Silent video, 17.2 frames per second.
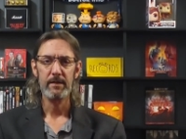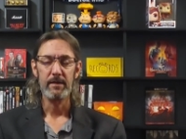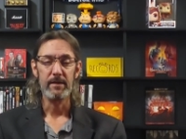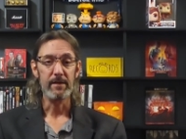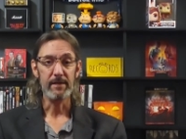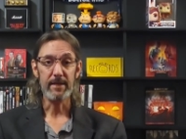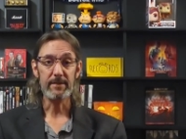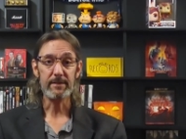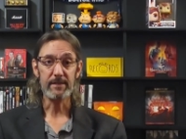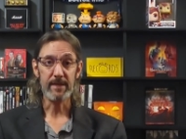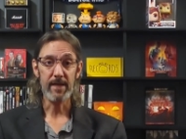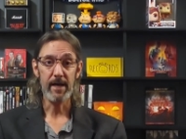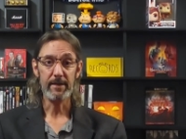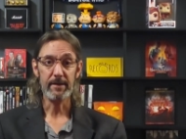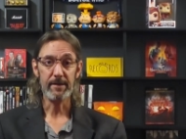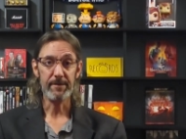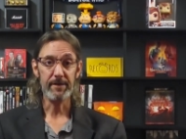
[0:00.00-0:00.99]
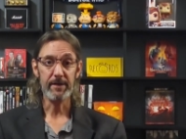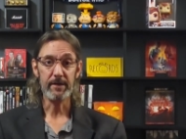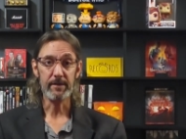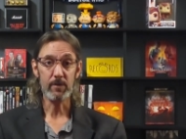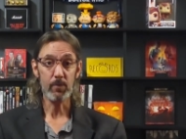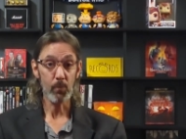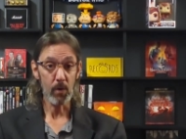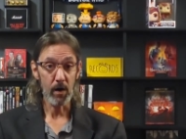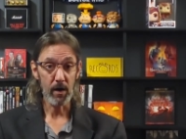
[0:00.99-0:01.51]
And that's the kind of thing
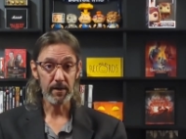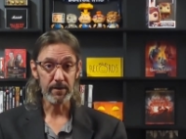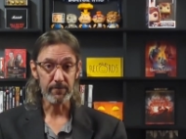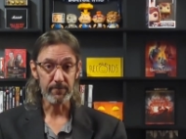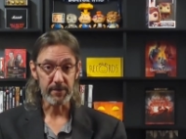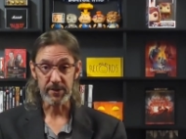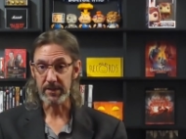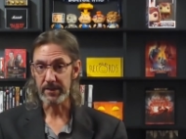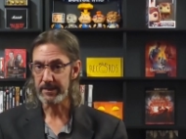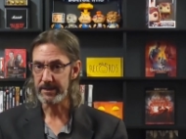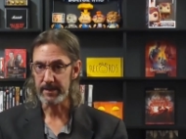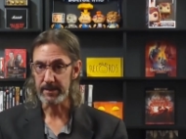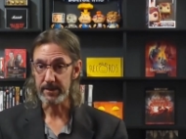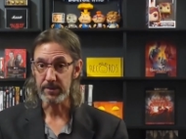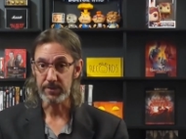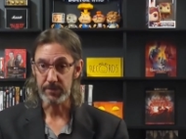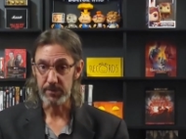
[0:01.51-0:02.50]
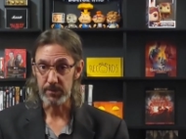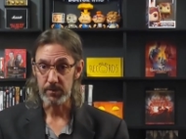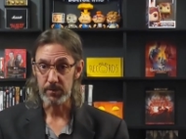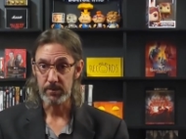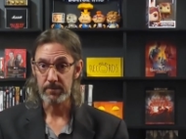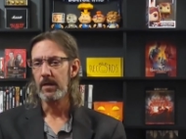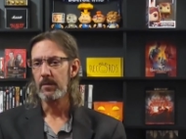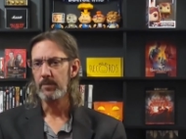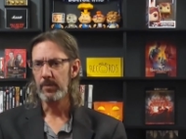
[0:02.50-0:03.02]
that WandaVision didn't do.
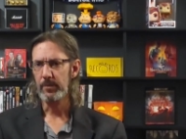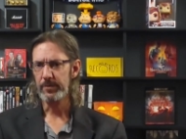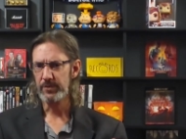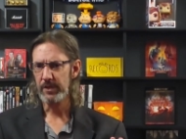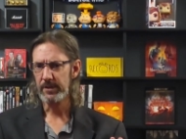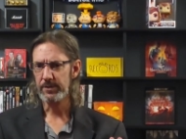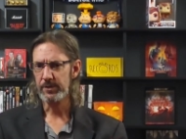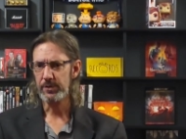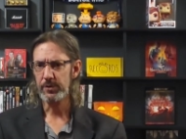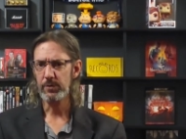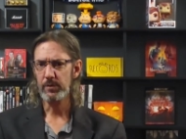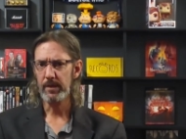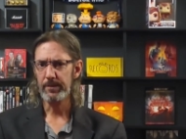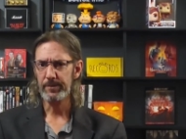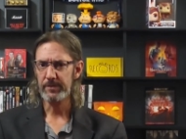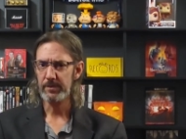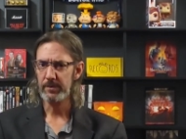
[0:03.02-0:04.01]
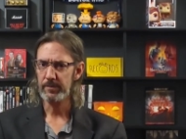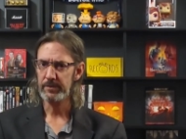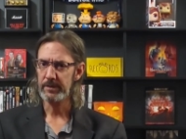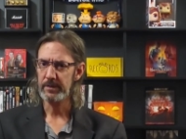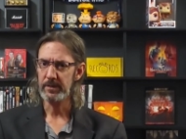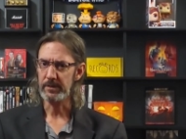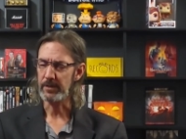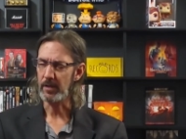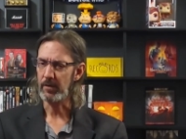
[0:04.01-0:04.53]
But with just two episodes
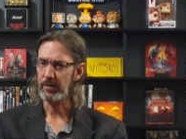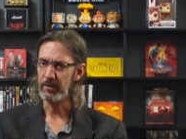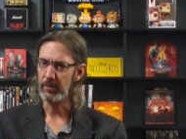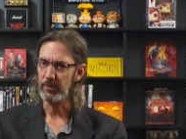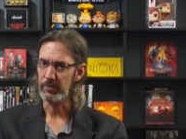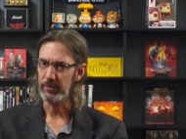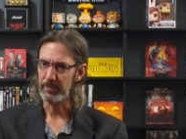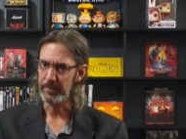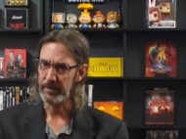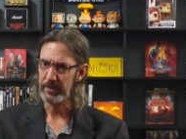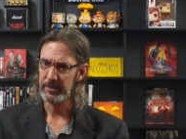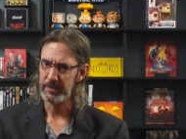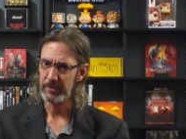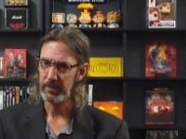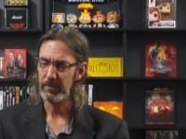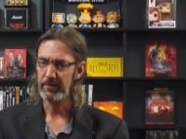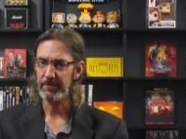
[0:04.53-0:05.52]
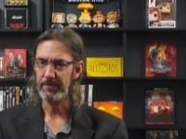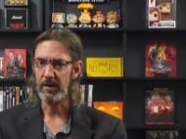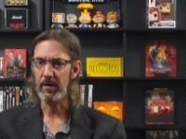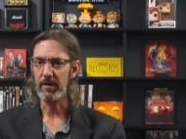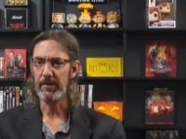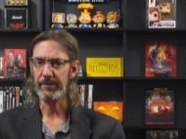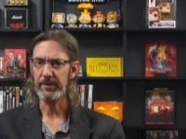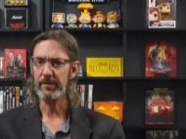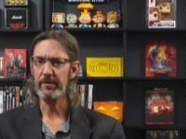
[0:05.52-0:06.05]
in the Darkhold book so
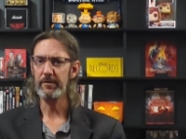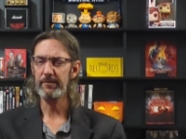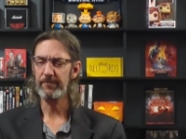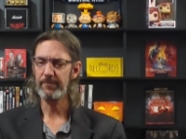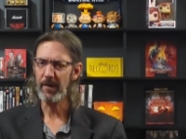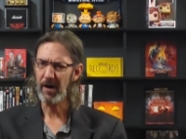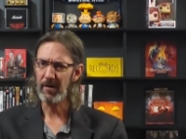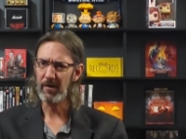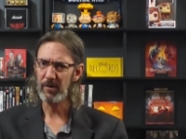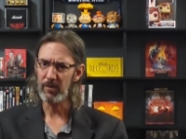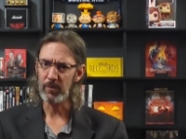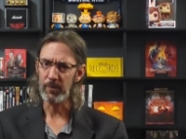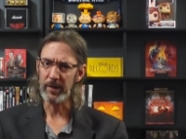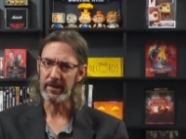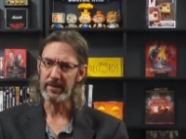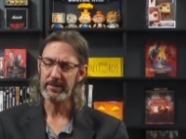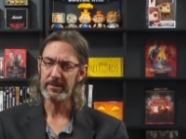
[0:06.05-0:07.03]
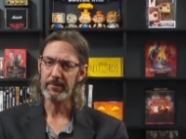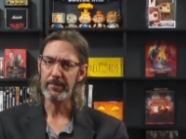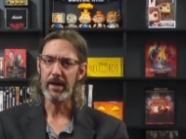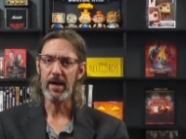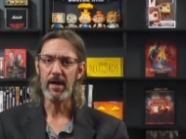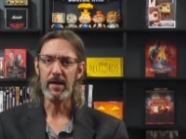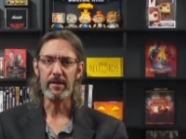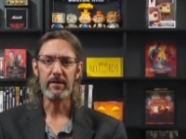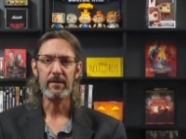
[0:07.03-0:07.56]
far, the good far outweighs the
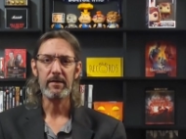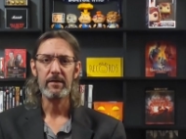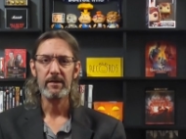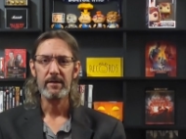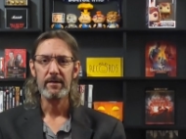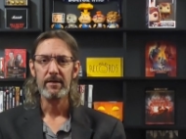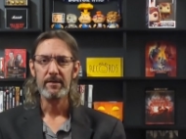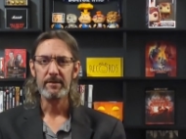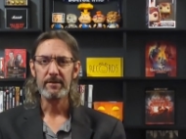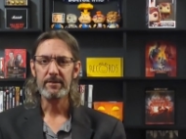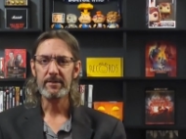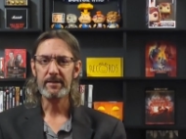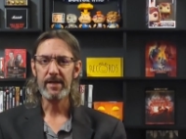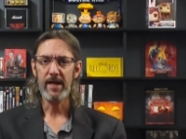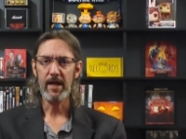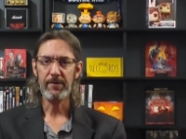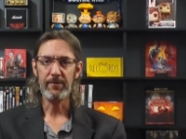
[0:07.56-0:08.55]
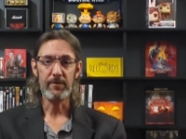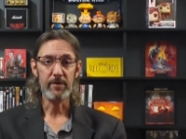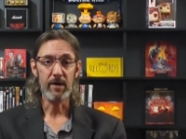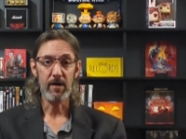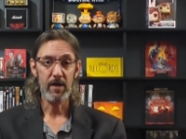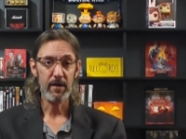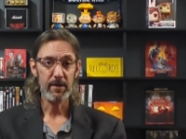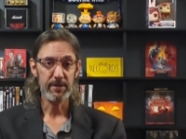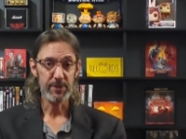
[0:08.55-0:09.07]
bad. This is Kathryn
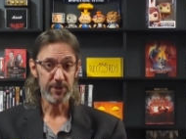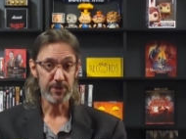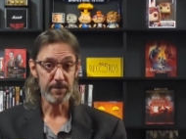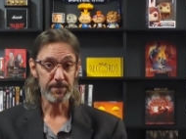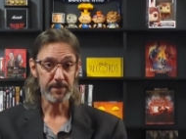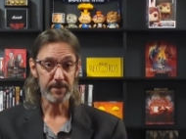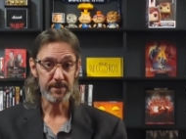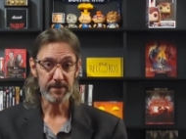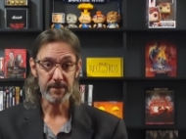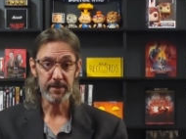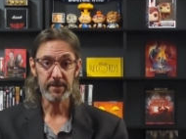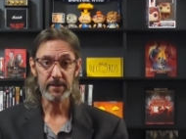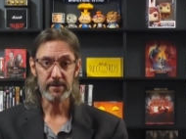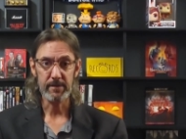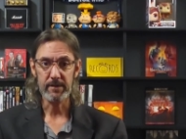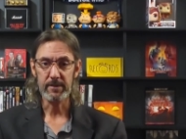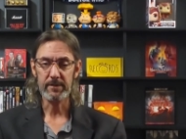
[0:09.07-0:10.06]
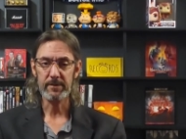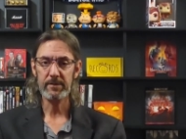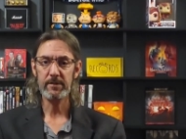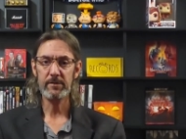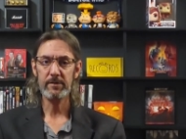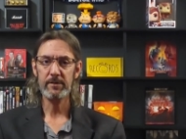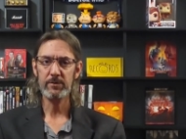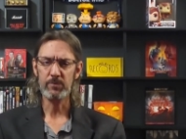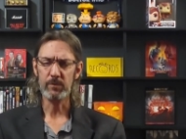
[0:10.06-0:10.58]
Hahn's ship to steer, and the
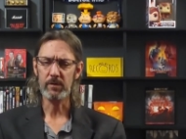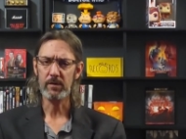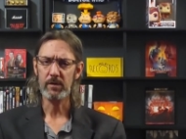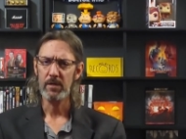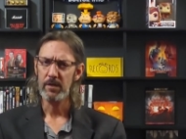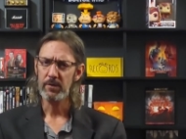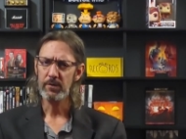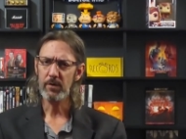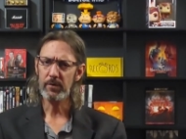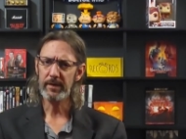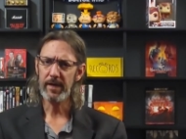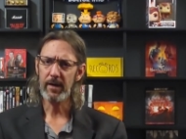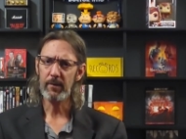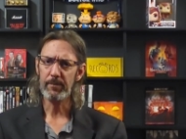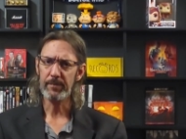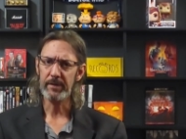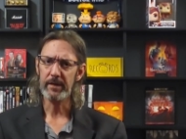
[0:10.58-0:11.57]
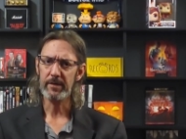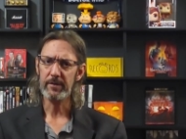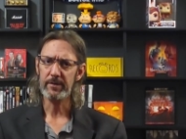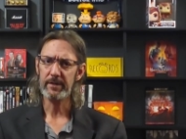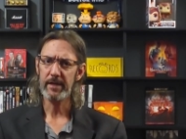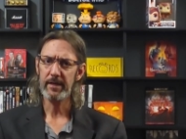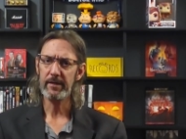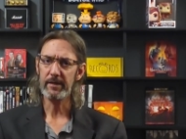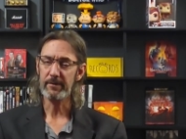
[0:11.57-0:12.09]
series will no doubt be
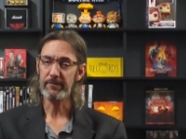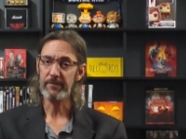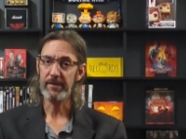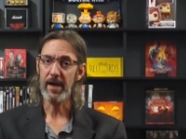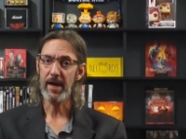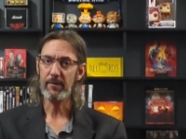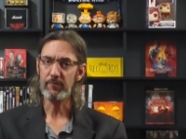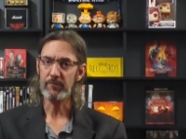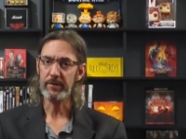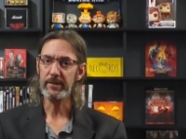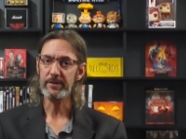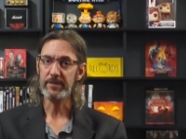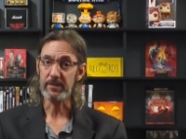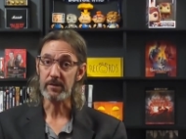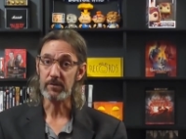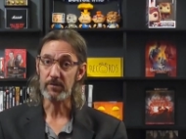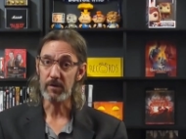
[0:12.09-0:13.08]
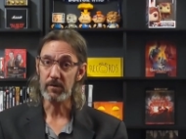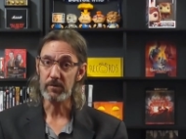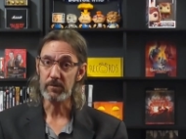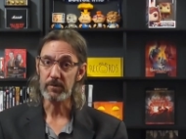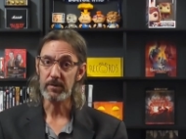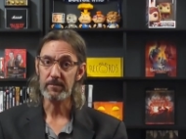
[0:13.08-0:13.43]
entertaining for that reason alone.